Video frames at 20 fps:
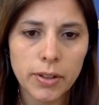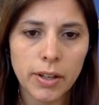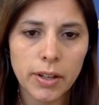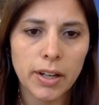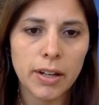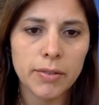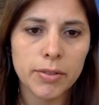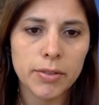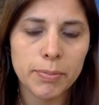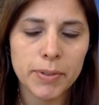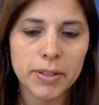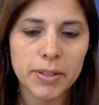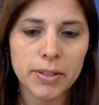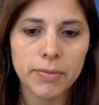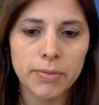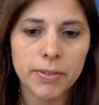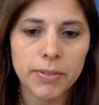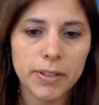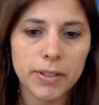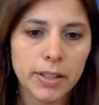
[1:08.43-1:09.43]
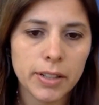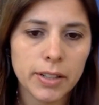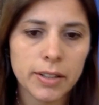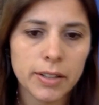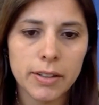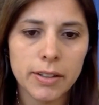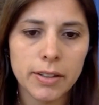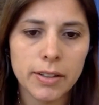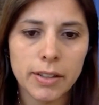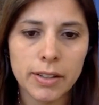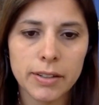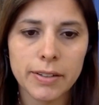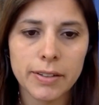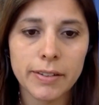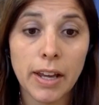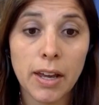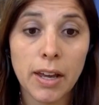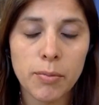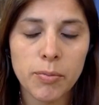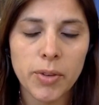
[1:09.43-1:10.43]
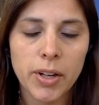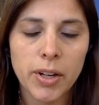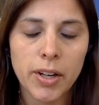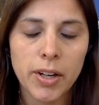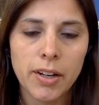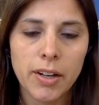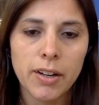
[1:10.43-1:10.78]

um, specifically in, in STEM